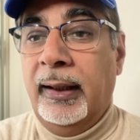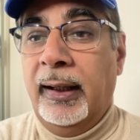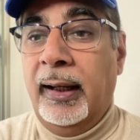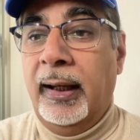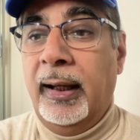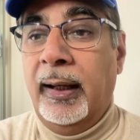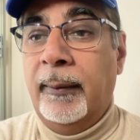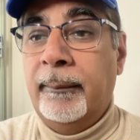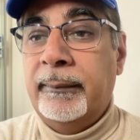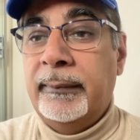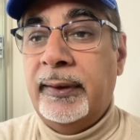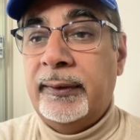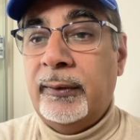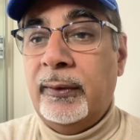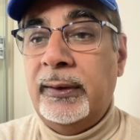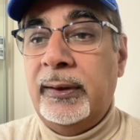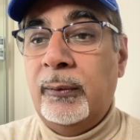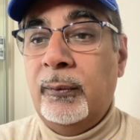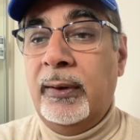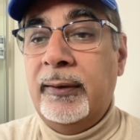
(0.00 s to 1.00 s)
There's
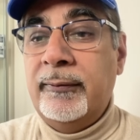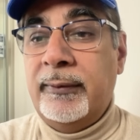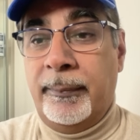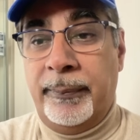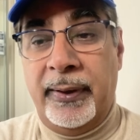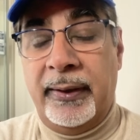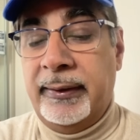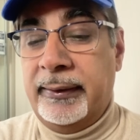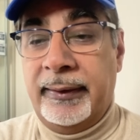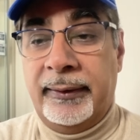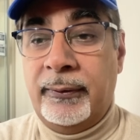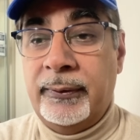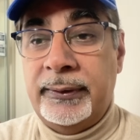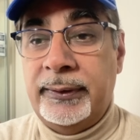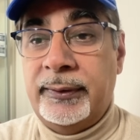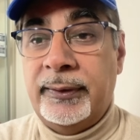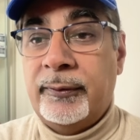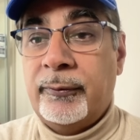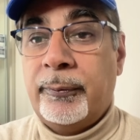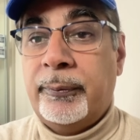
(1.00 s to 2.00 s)
only one,
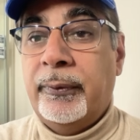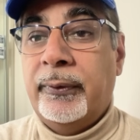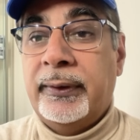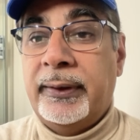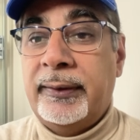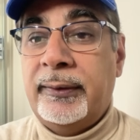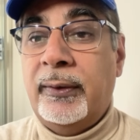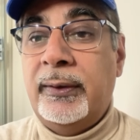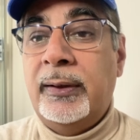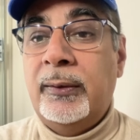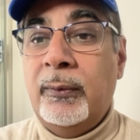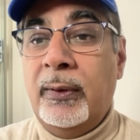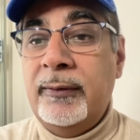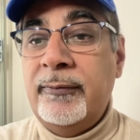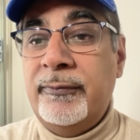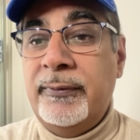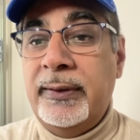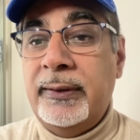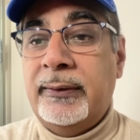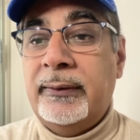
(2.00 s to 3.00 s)
according to the report, there's only
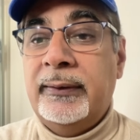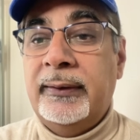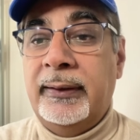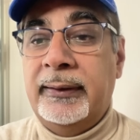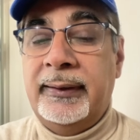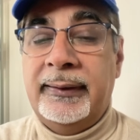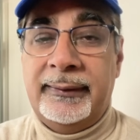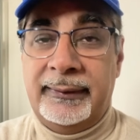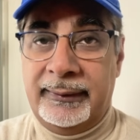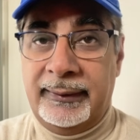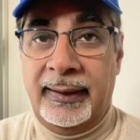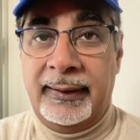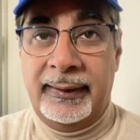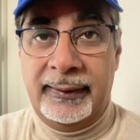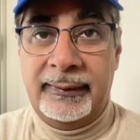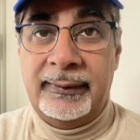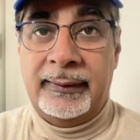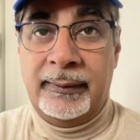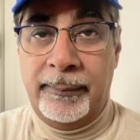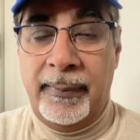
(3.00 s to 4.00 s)
one vehicle, this
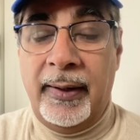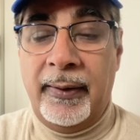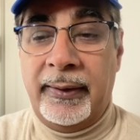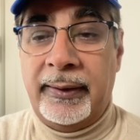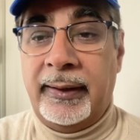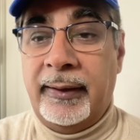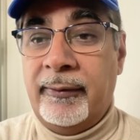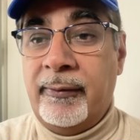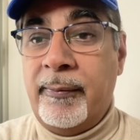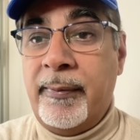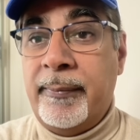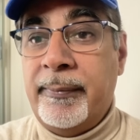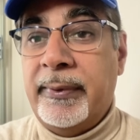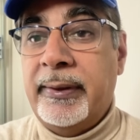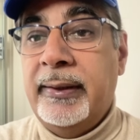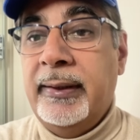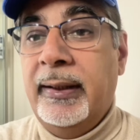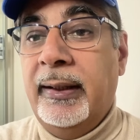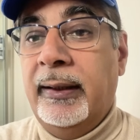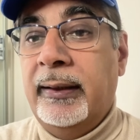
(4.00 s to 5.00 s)
is America, remember.